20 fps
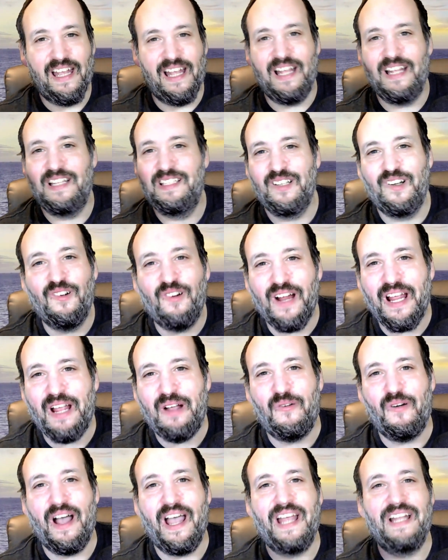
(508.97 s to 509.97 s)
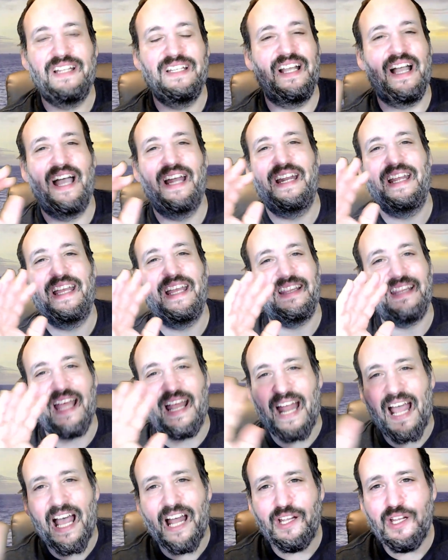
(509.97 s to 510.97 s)
It's a great way to kind of get
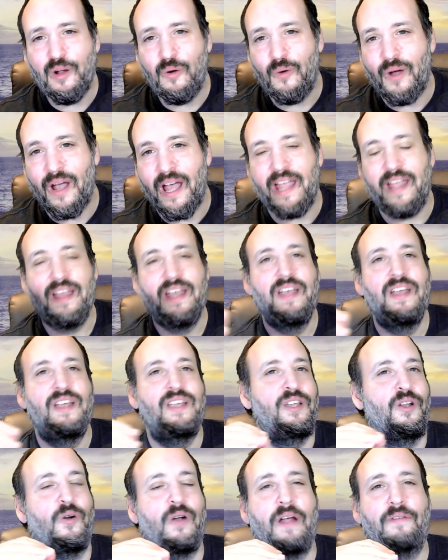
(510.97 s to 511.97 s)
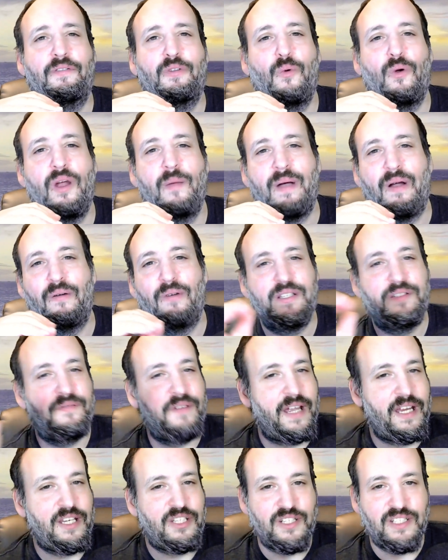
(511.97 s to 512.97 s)
that out of your way. You don't have to worry about
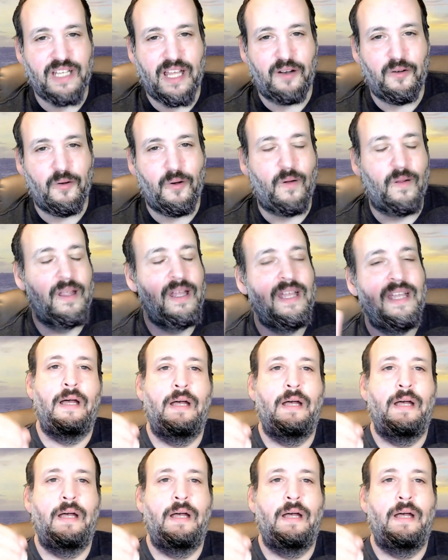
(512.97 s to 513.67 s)
reservations at all.